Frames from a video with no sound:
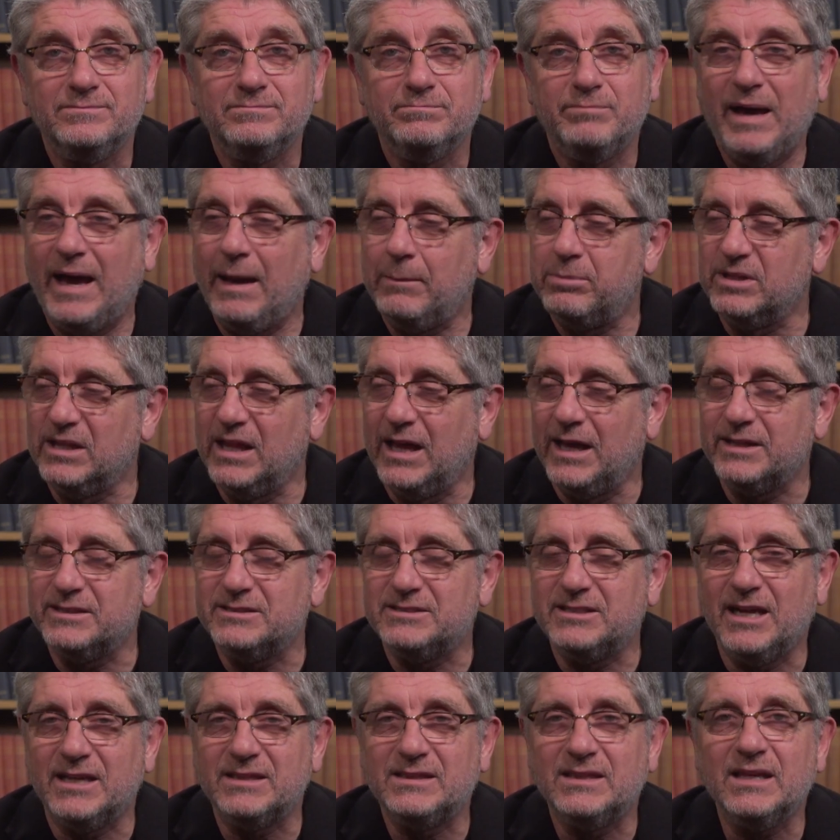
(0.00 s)
Babylon
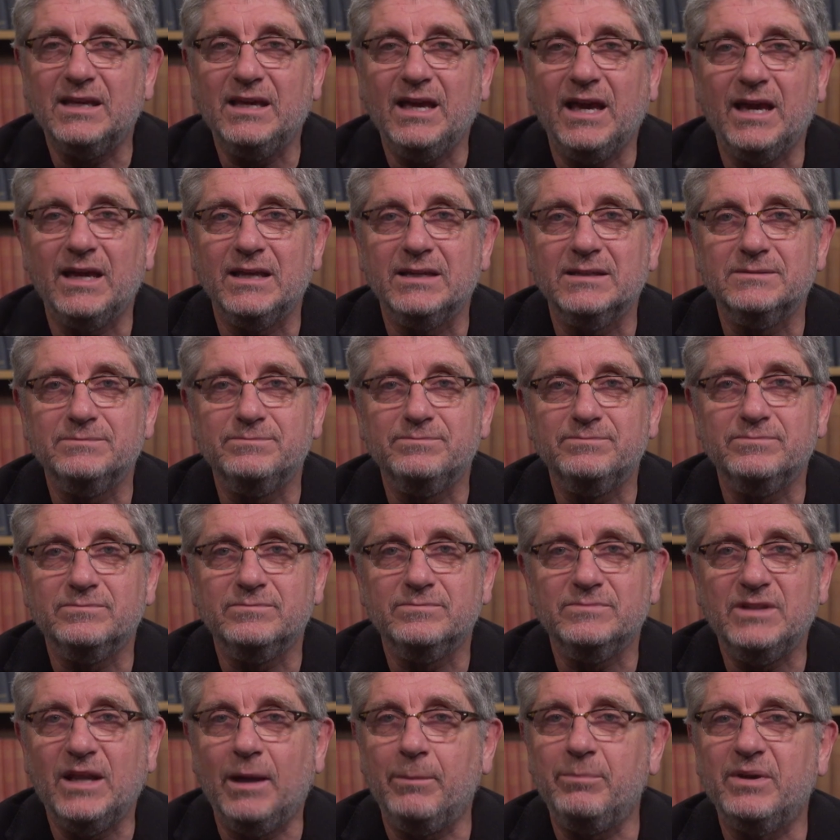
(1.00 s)
is at the gate.
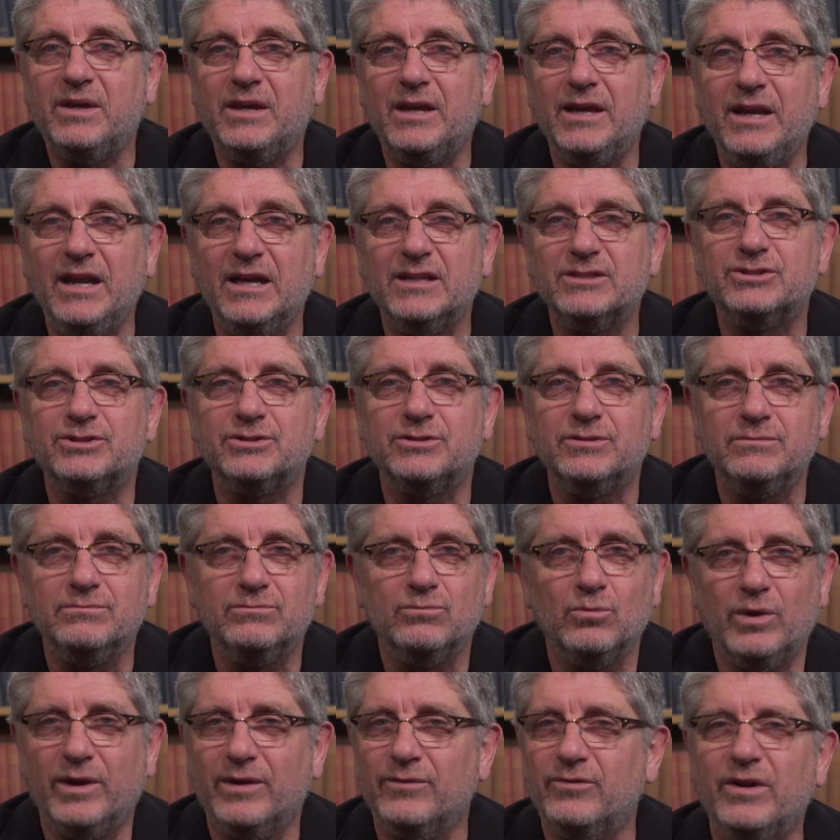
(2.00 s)
Nebuchadnezzar,
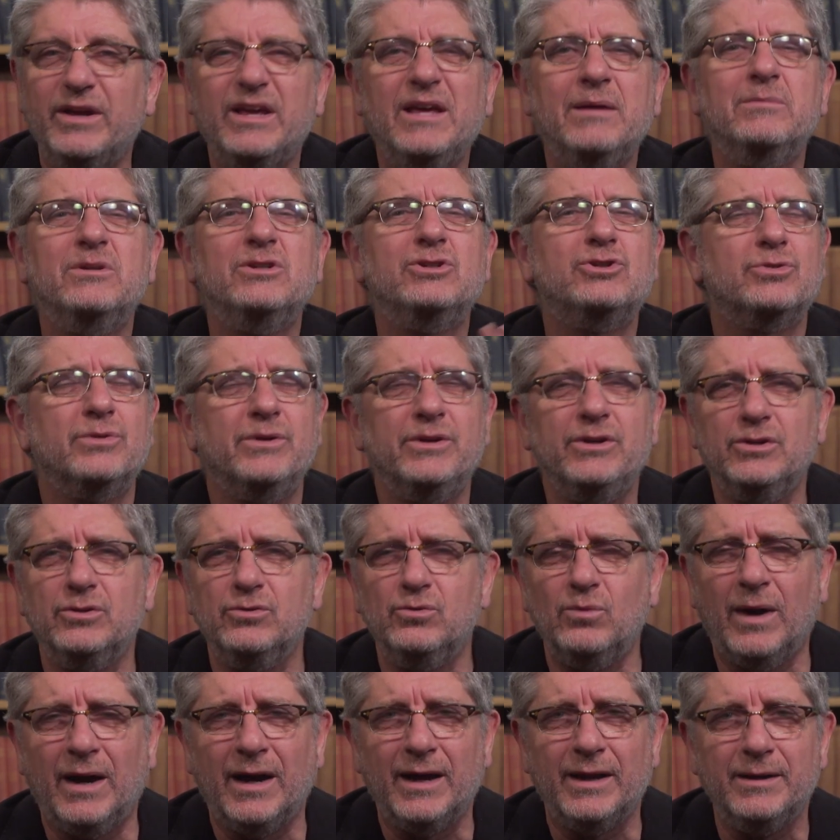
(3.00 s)
whatever imagery you
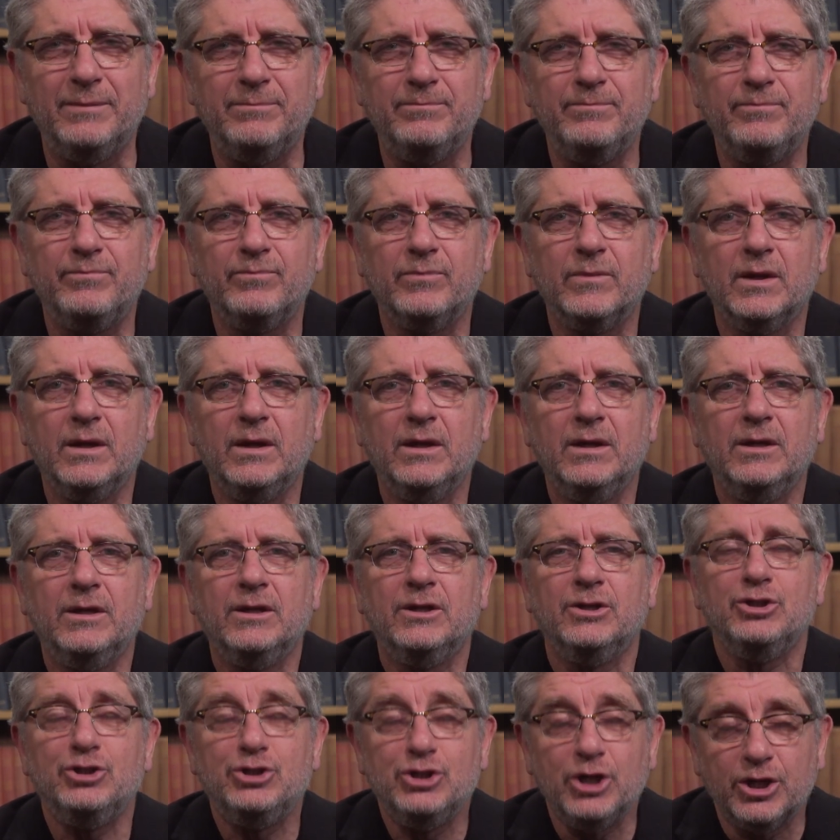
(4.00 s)
want,
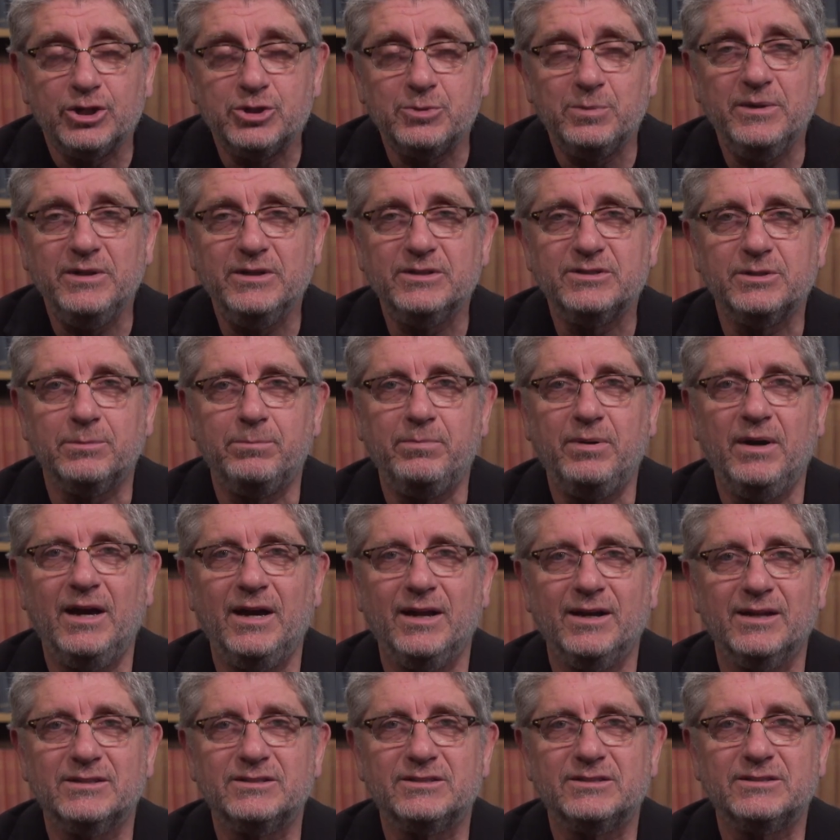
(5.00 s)
judgment is
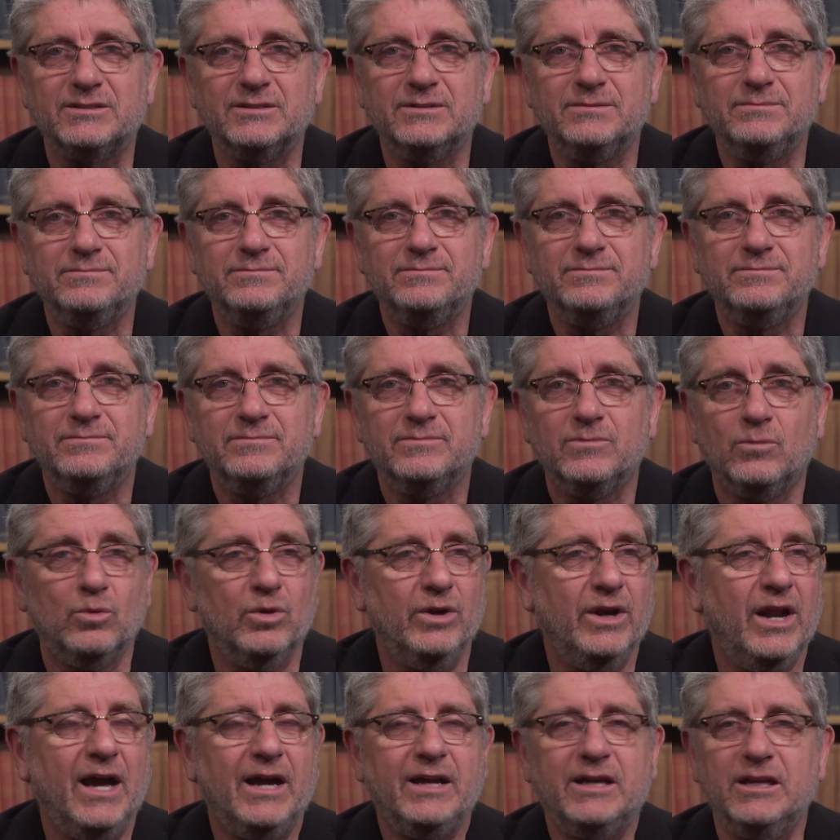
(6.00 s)
upon us. We're
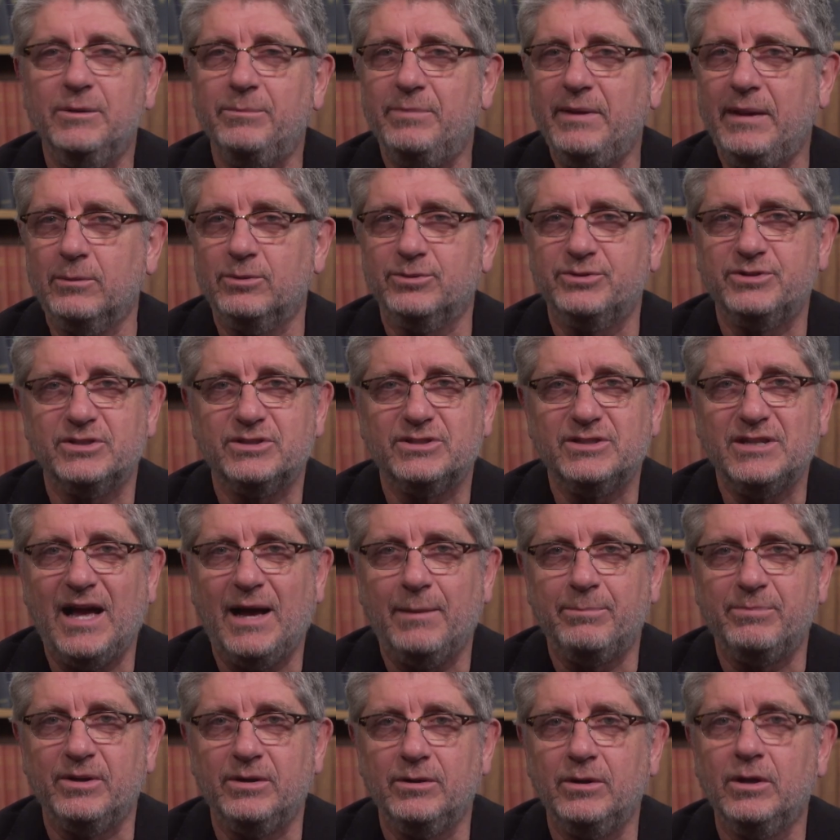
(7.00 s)
not going to be able to
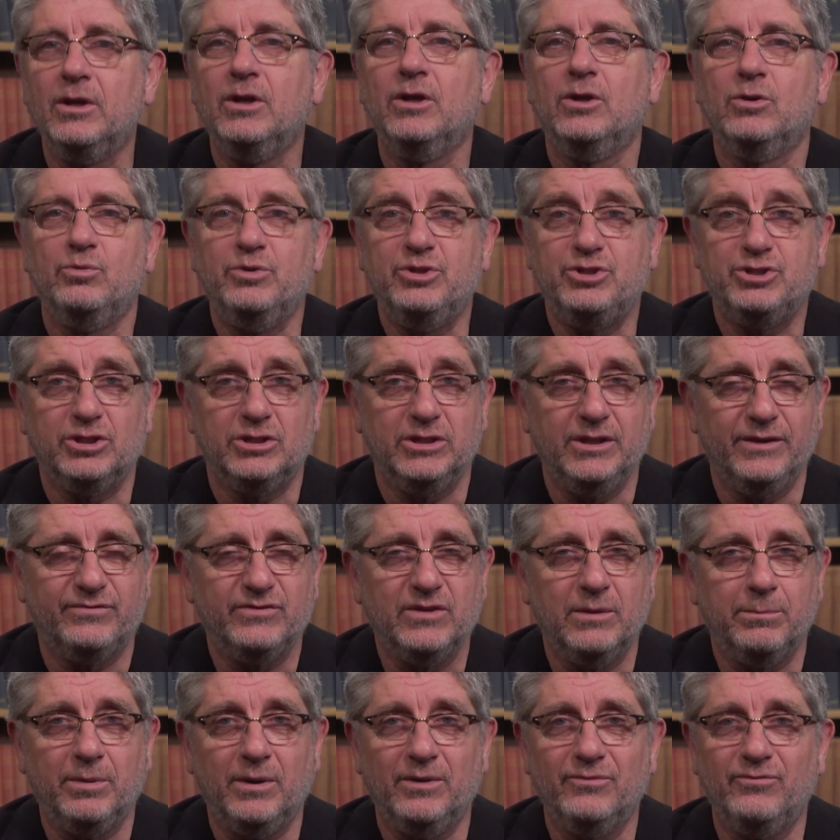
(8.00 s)
stop it. We should
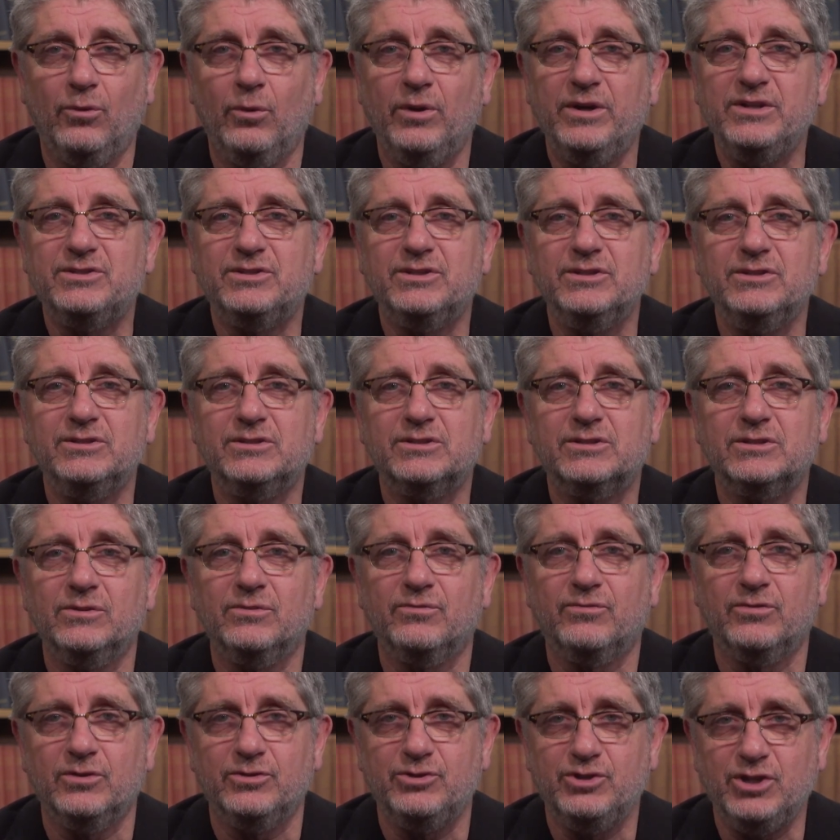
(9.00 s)
lift up our voices
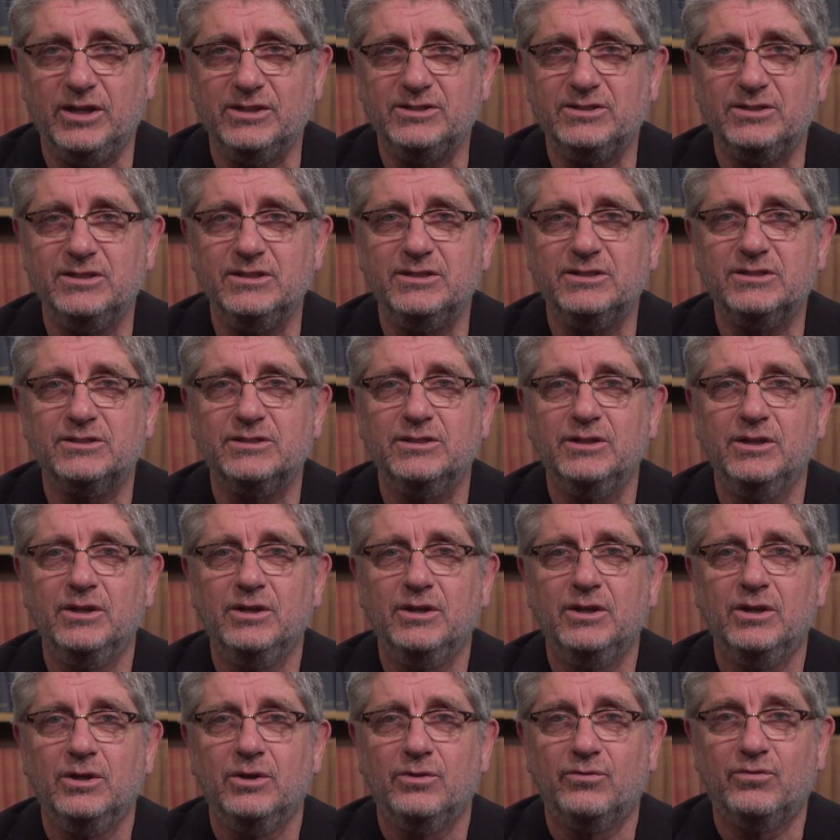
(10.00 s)
for justice,
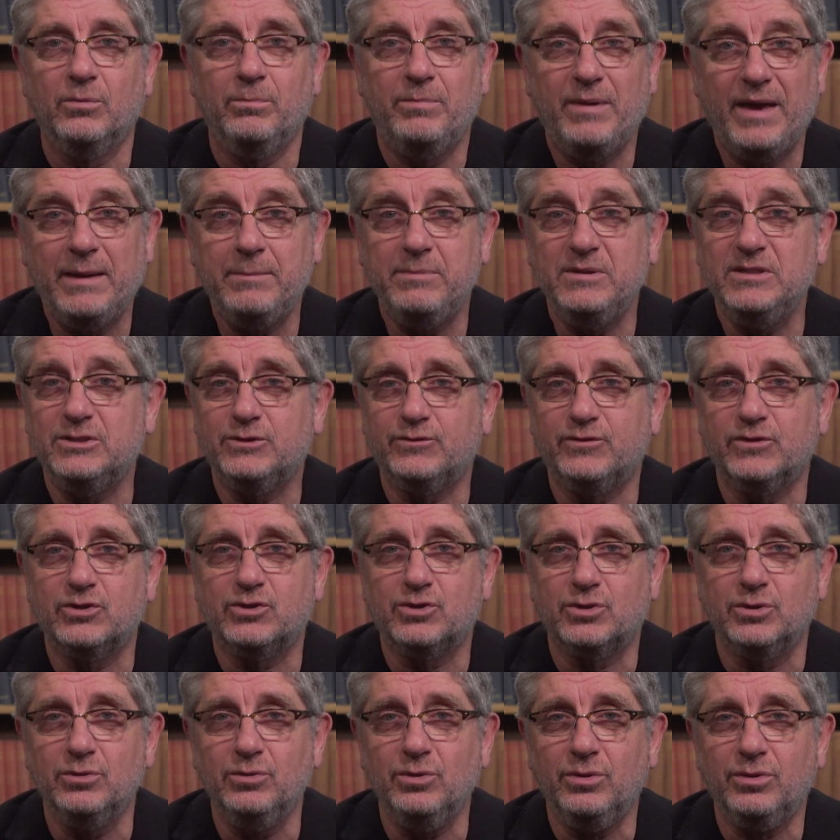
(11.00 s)
for babies, for
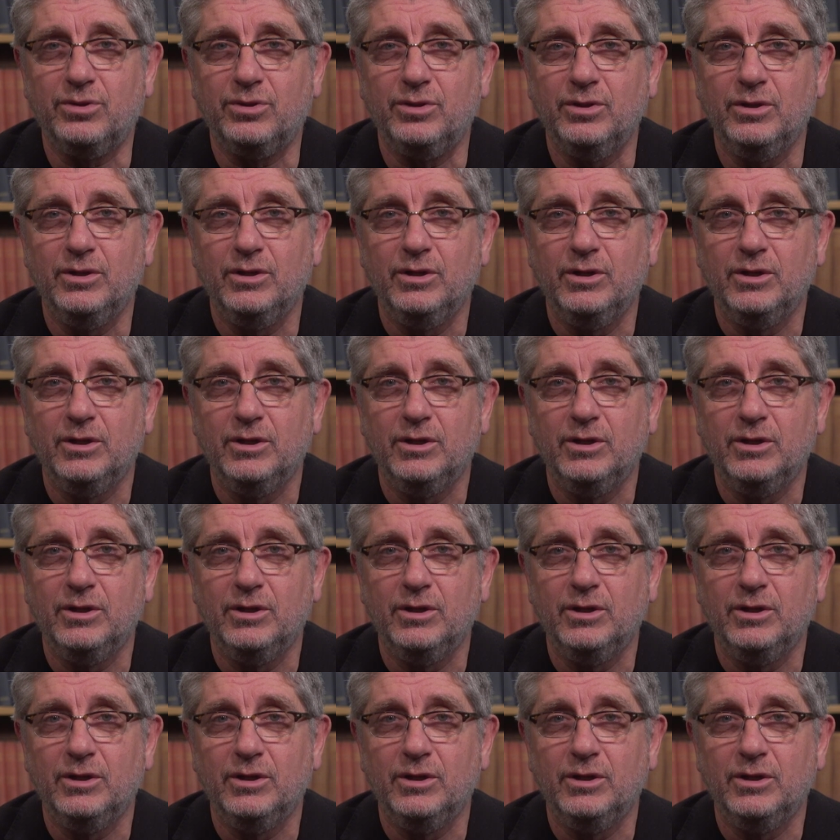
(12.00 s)
truth.